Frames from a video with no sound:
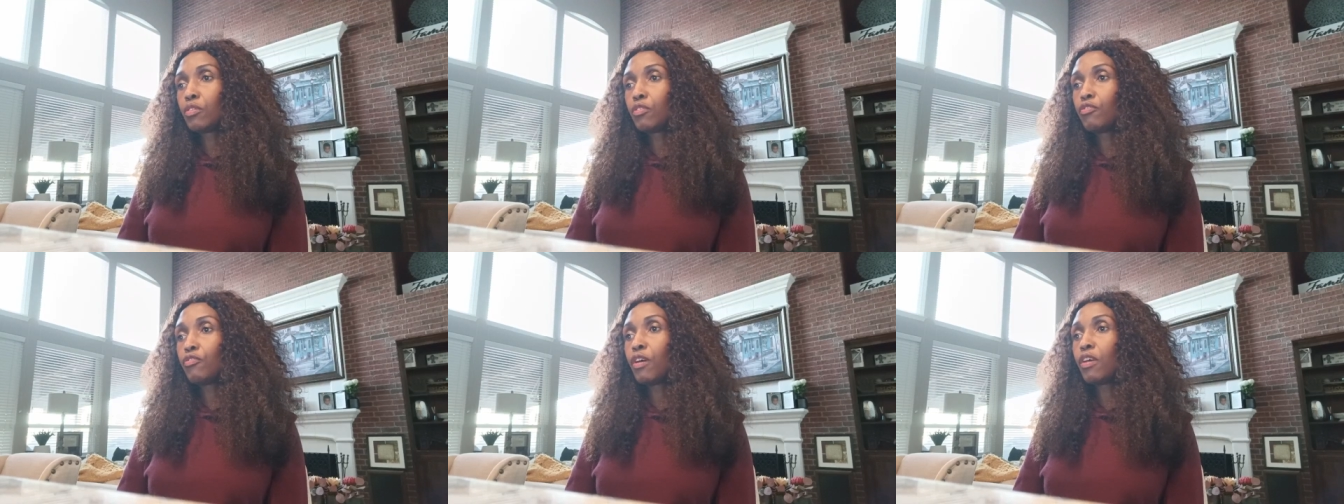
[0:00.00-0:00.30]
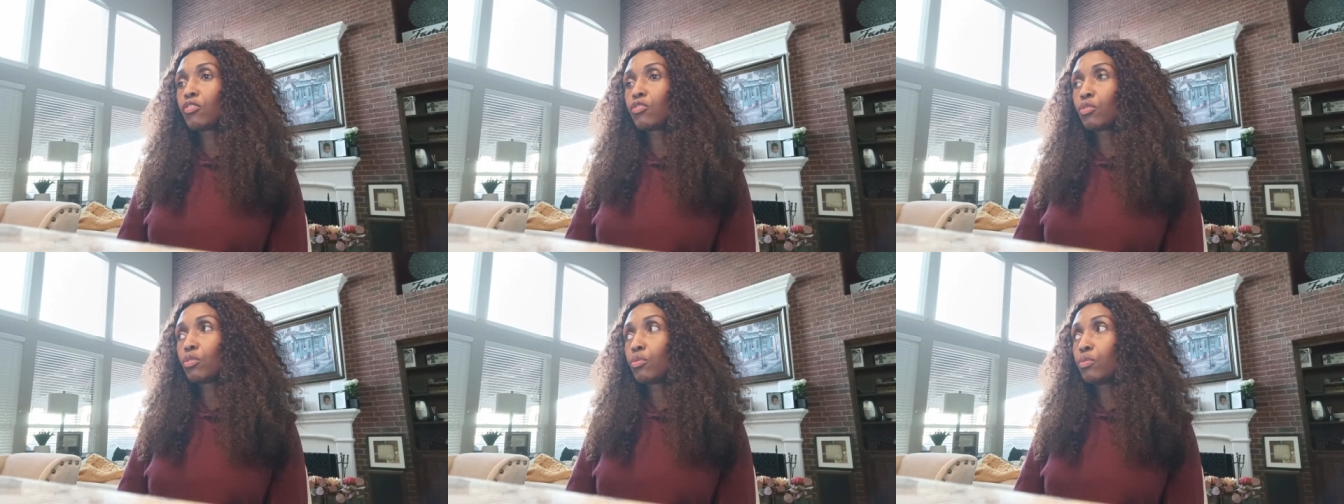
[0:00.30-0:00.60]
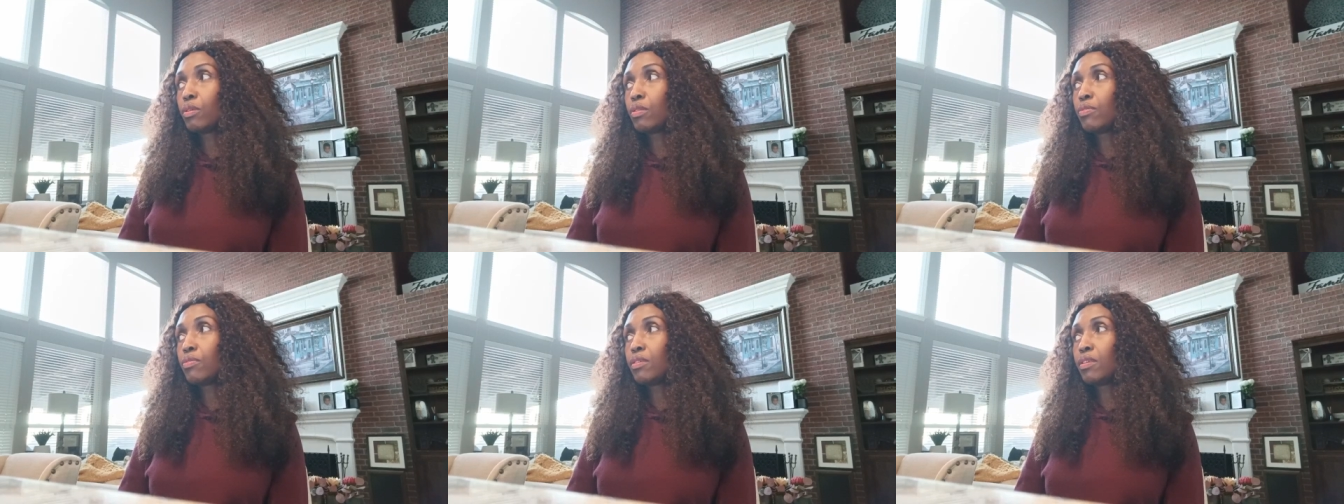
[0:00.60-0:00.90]
1
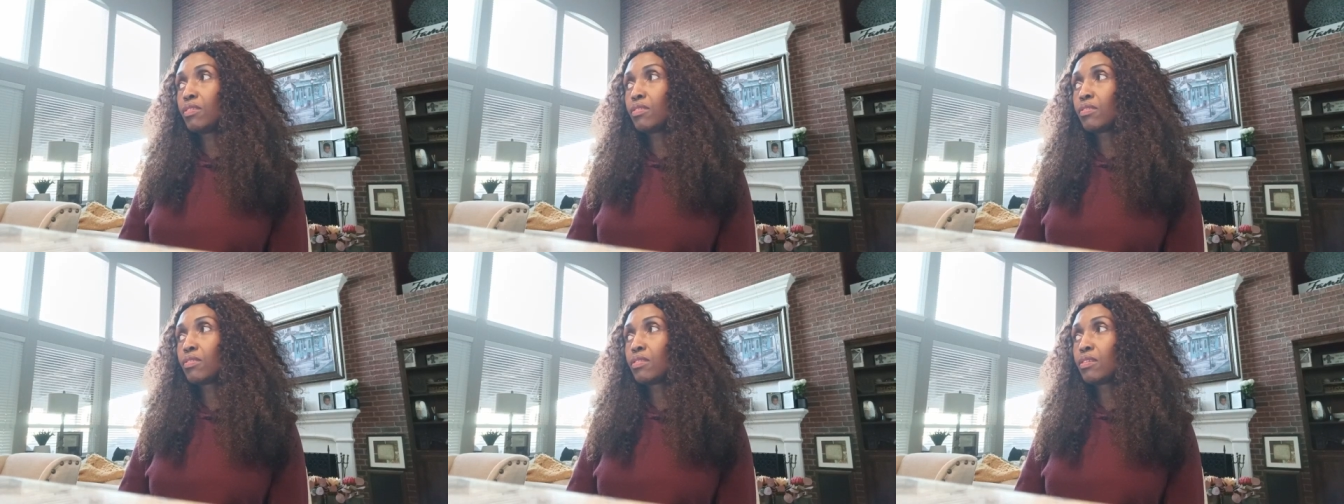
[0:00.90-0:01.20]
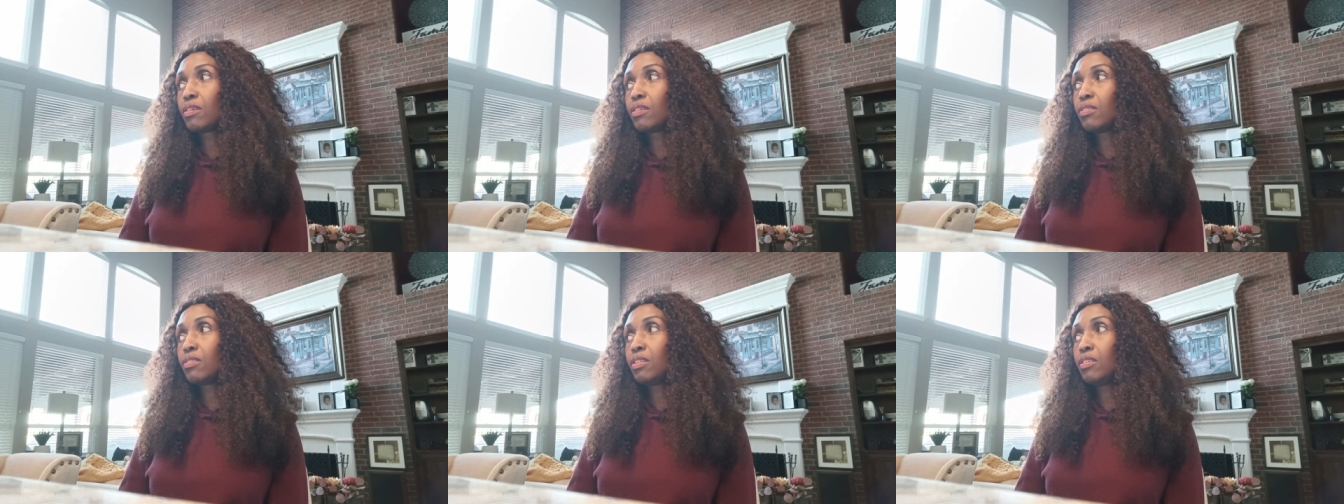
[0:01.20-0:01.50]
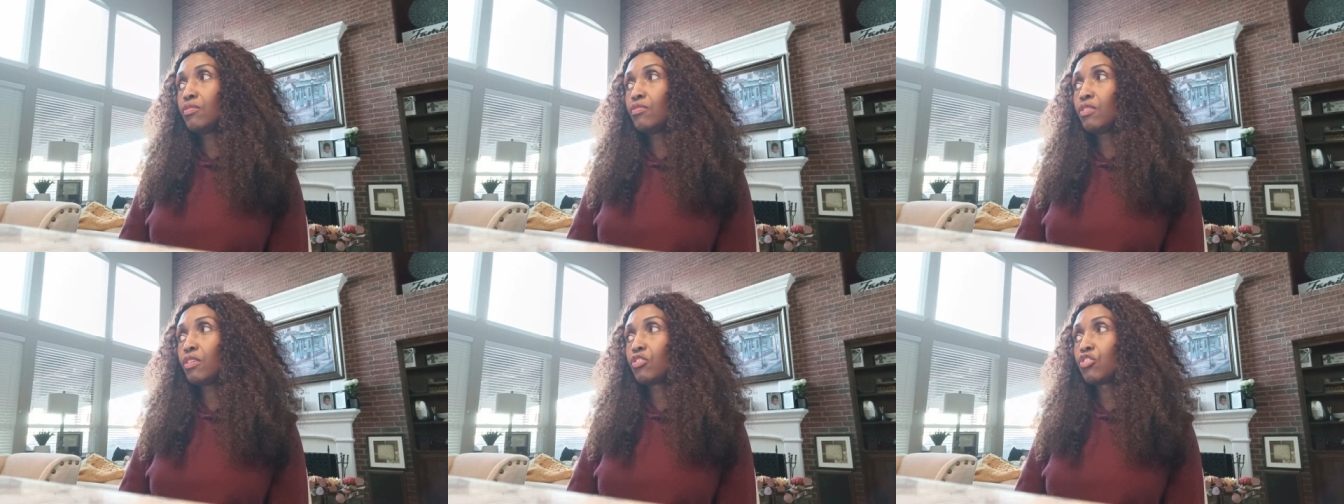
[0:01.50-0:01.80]
Corinthians
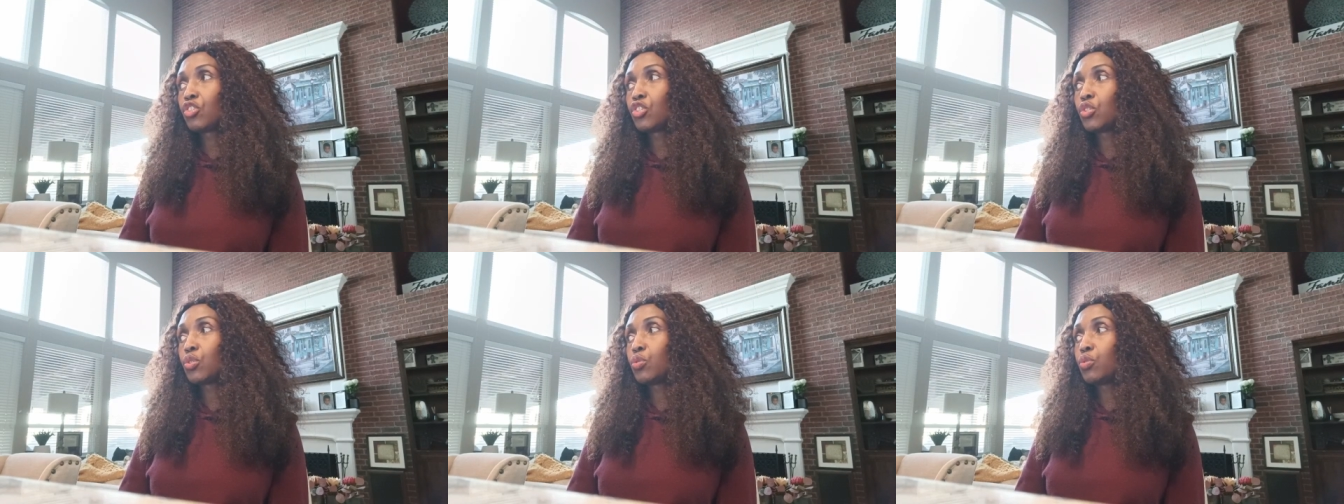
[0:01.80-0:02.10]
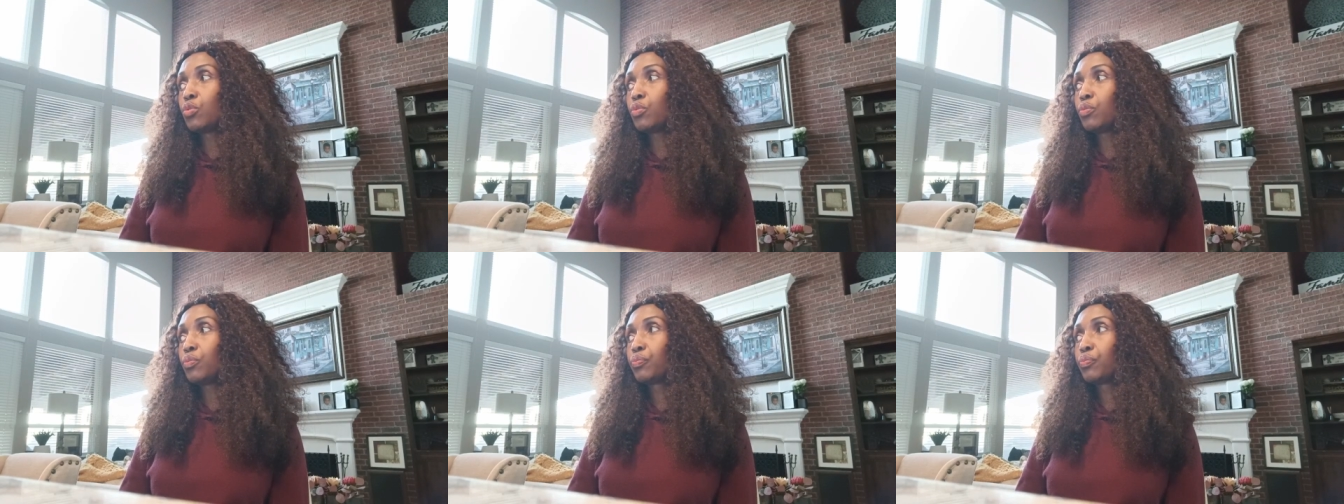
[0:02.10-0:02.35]
13, verse 2